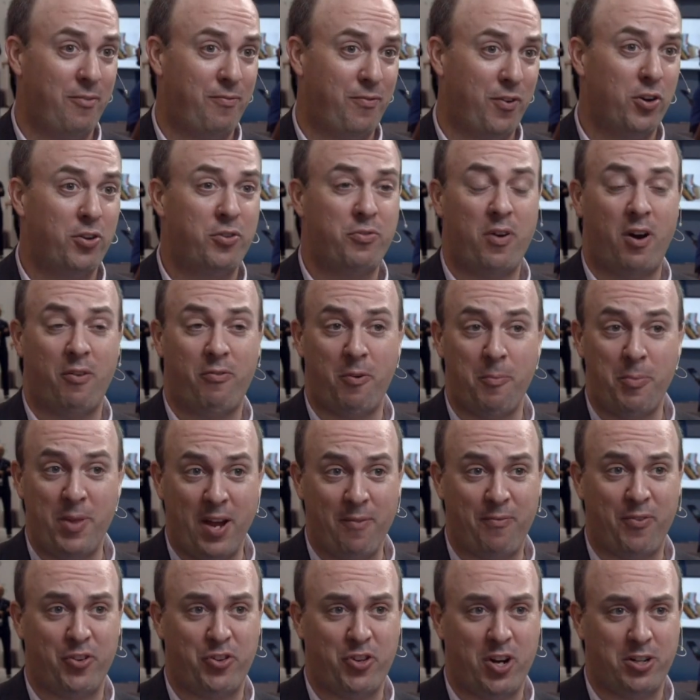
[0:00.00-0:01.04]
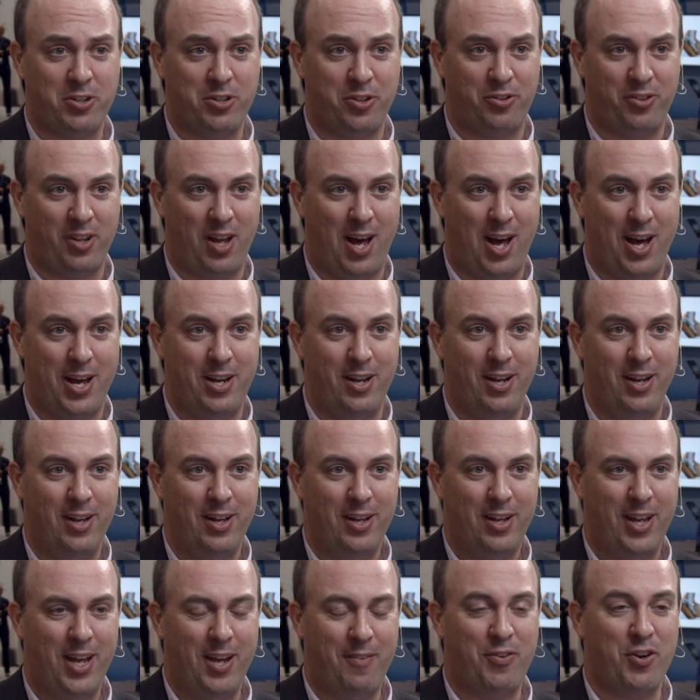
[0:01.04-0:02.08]
first of all, from the infrastructure side,
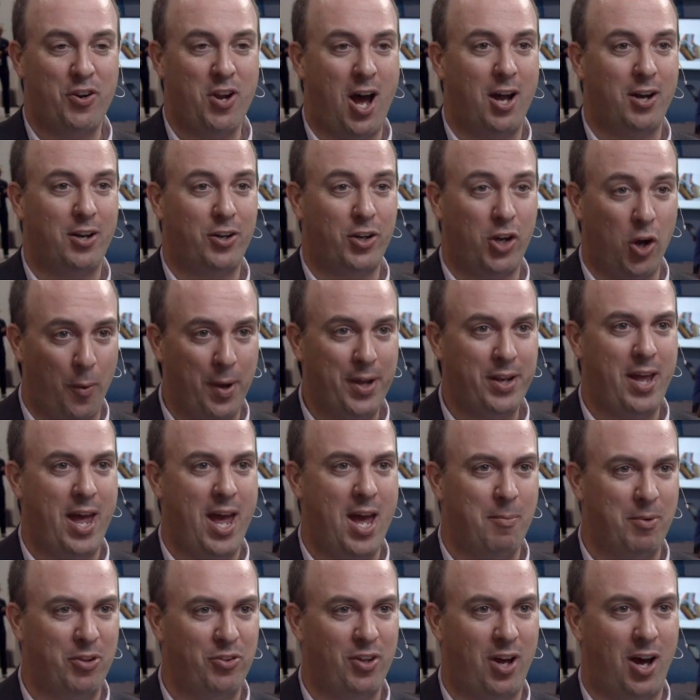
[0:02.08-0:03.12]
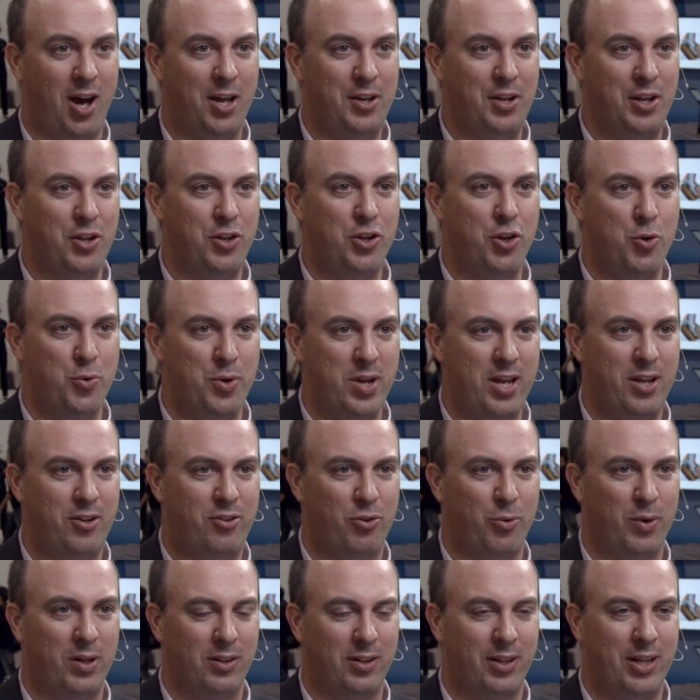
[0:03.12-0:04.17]
if you're not going to Amazon, you need
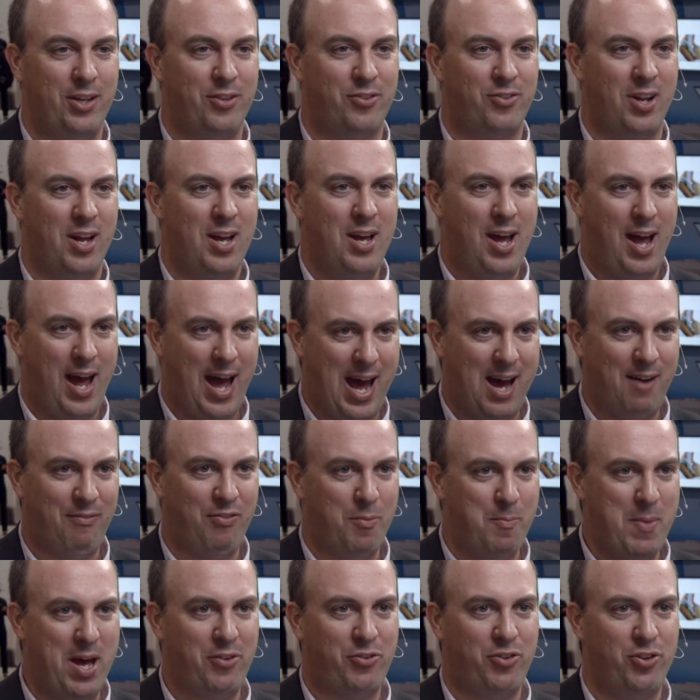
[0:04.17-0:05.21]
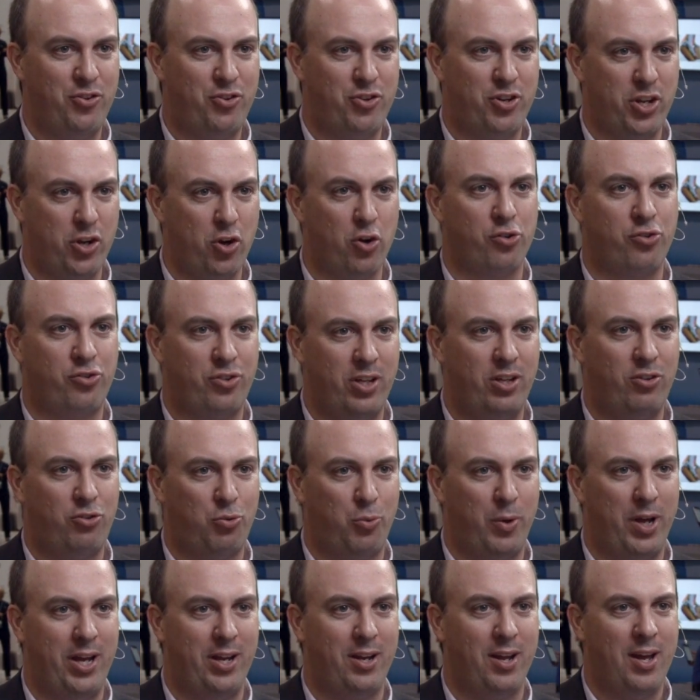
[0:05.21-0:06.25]
to at least have the message to your
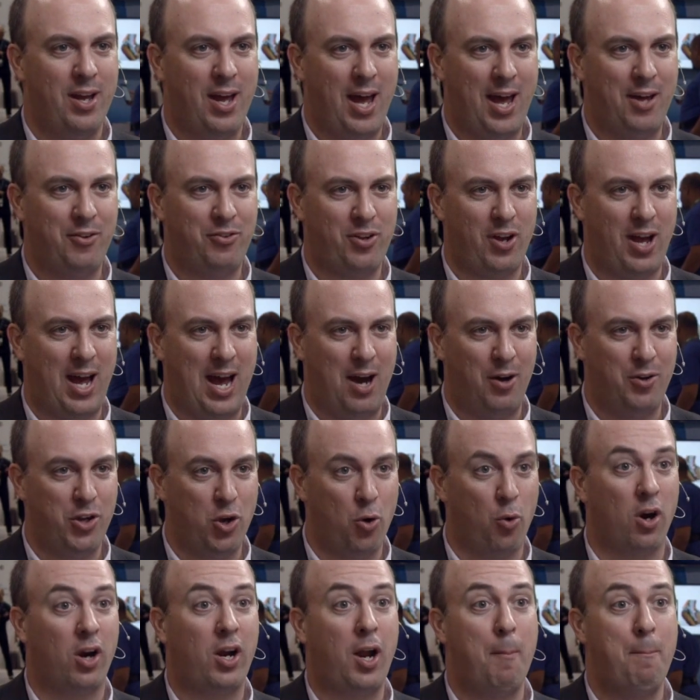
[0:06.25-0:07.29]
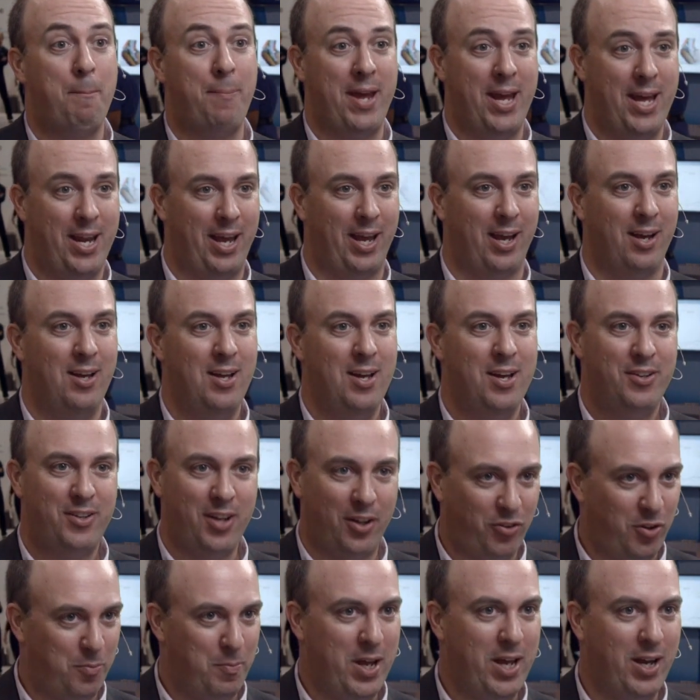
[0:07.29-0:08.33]
C-suite as to how you are competing.
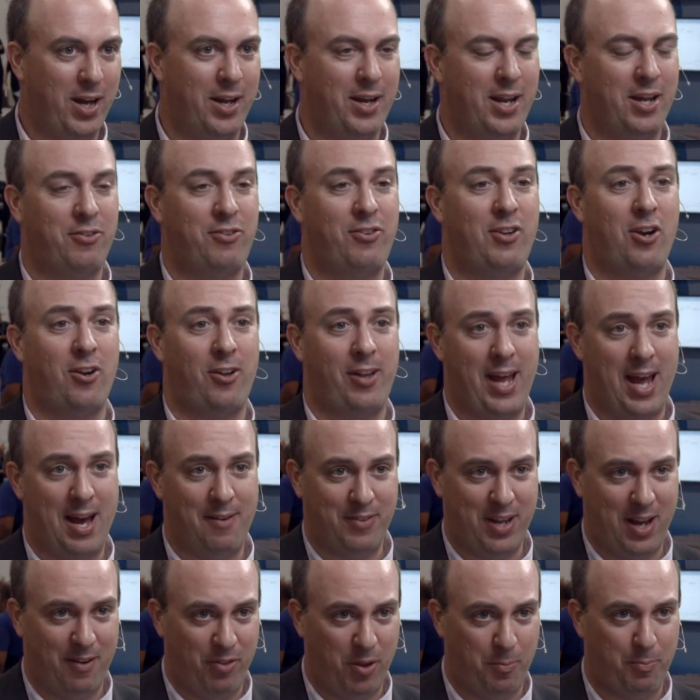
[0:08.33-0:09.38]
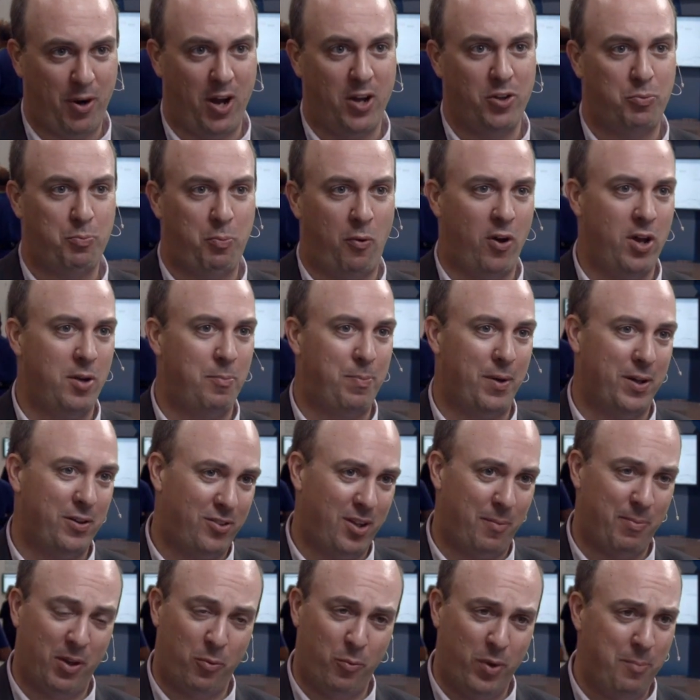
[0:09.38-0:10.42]
Doesn't mean I necessarily have to have the price point, but
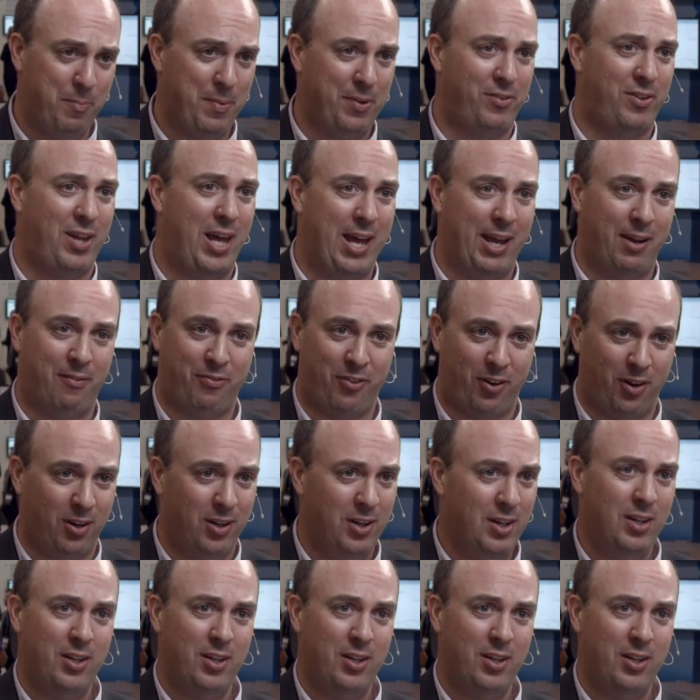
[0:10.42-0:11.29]
something we've been saying for